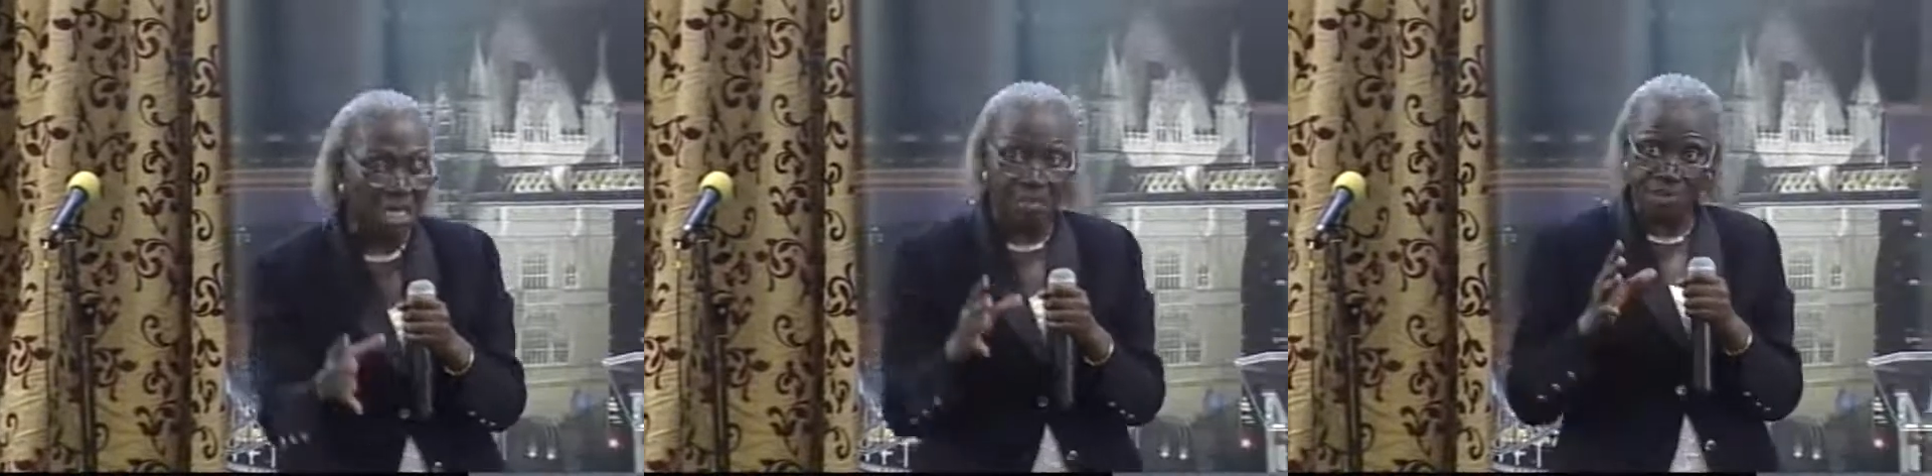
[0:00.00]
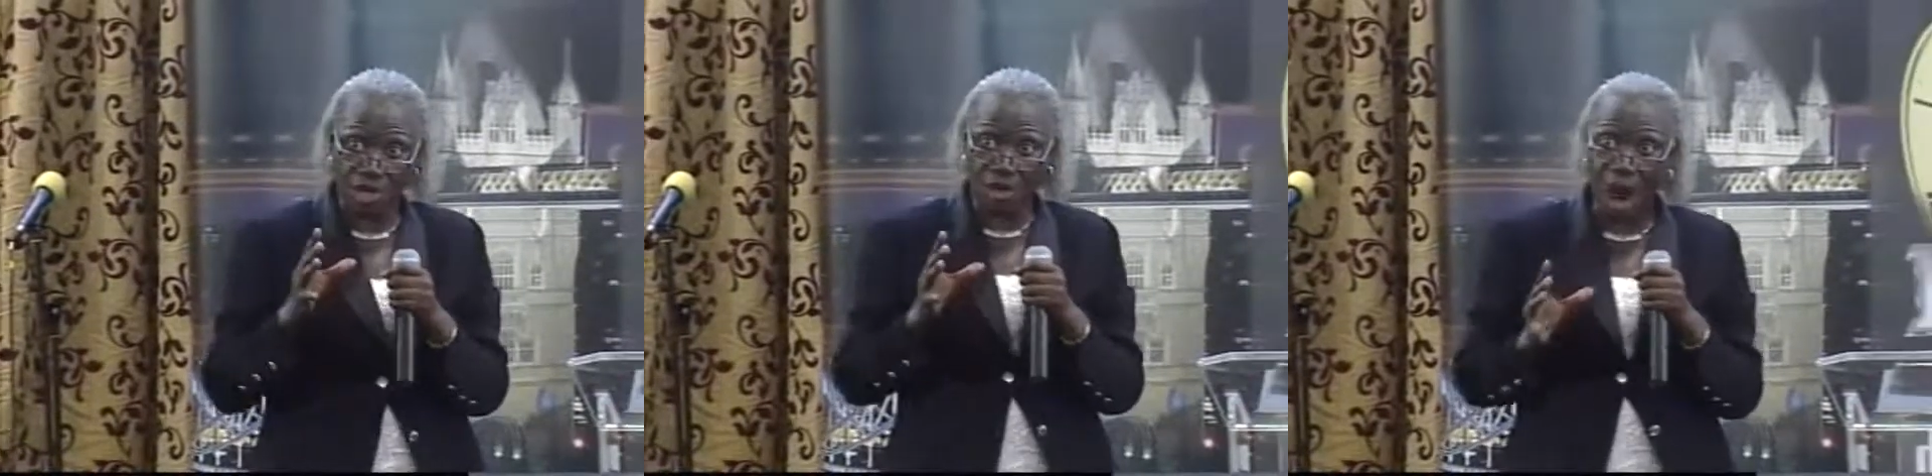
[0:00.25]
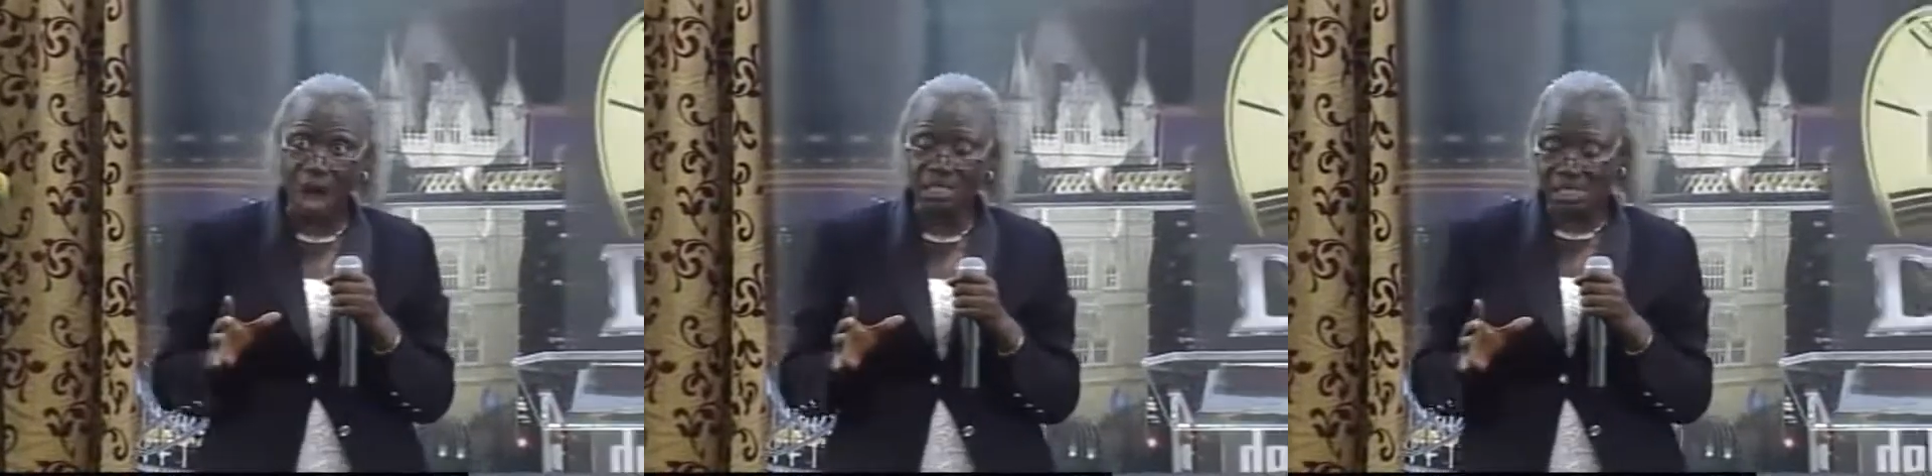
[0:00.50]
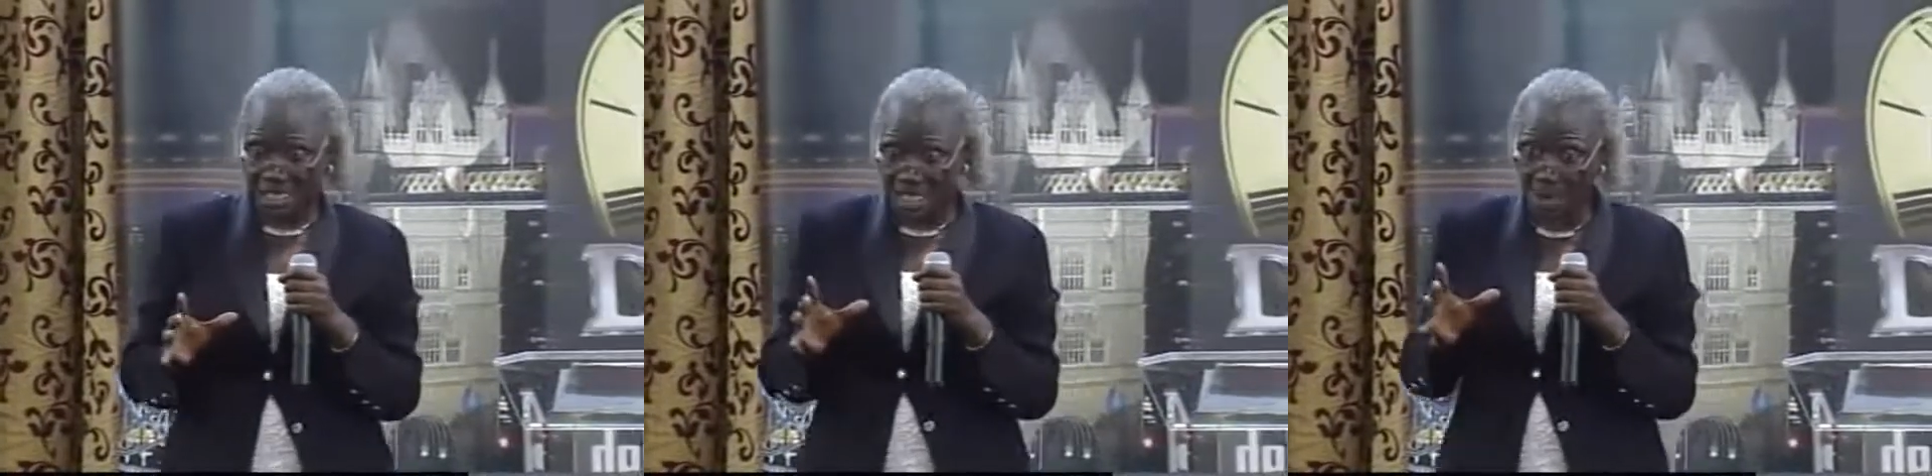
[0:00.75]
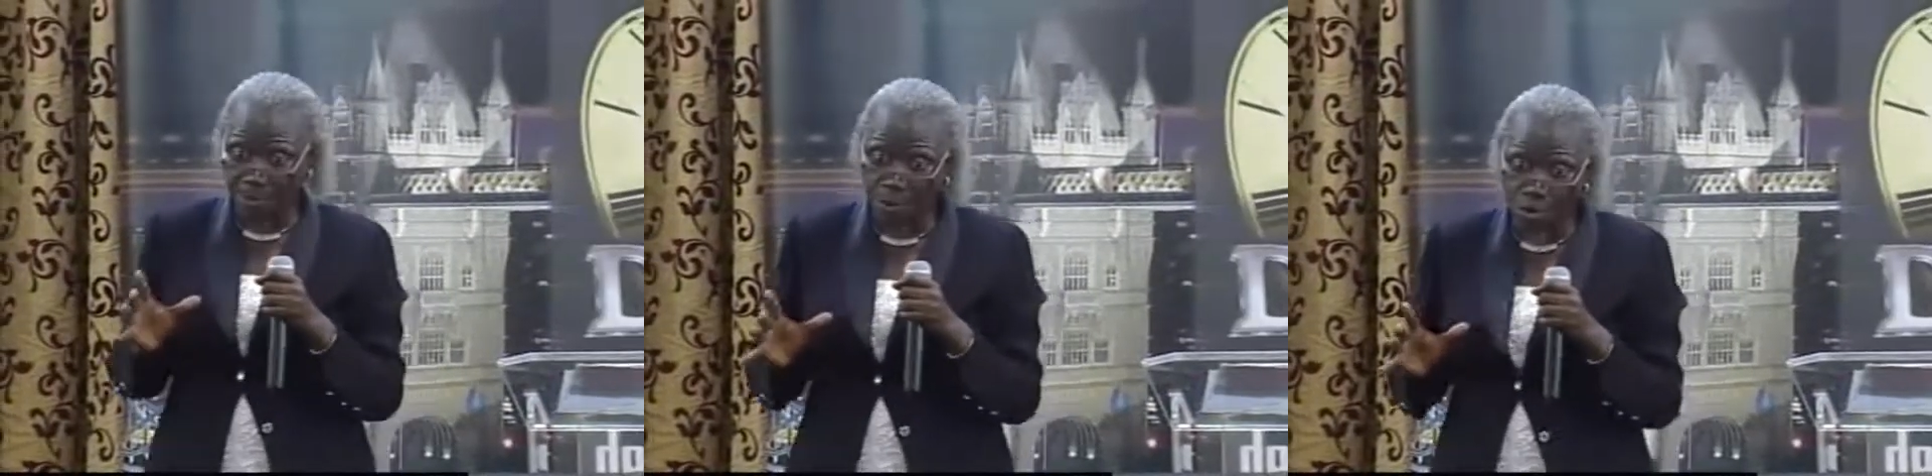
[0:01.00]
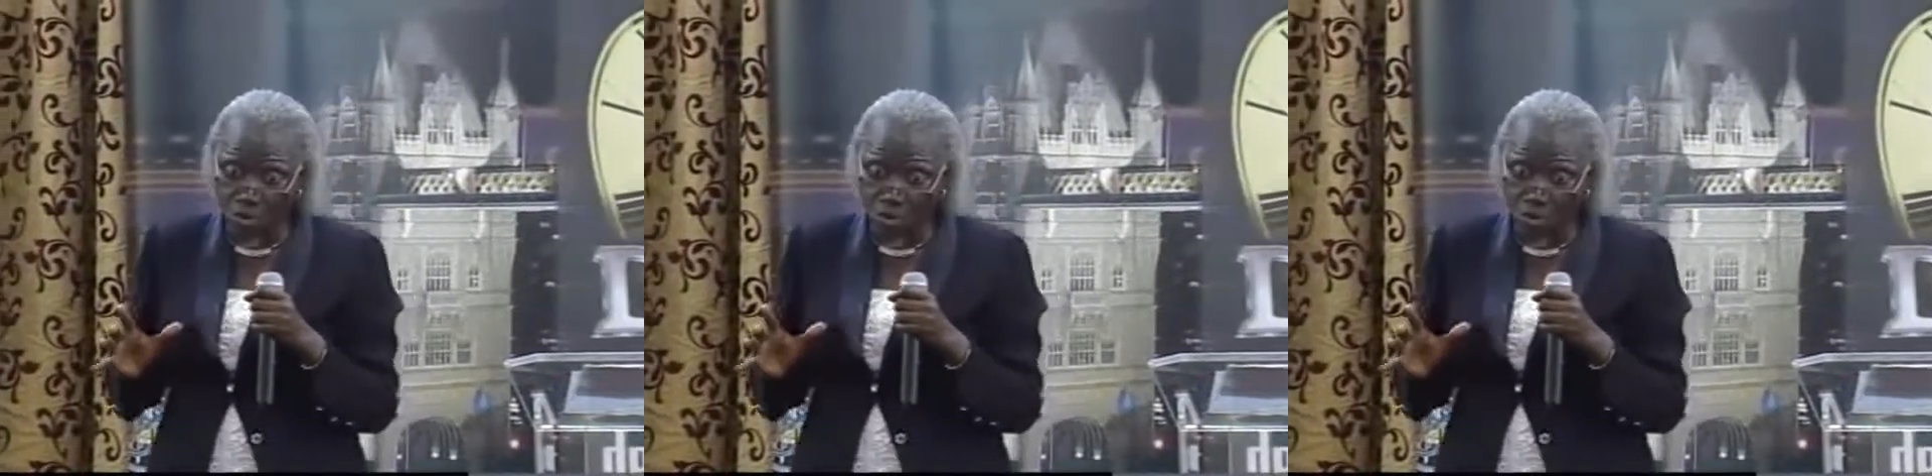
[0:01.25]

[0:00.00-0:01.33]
because he put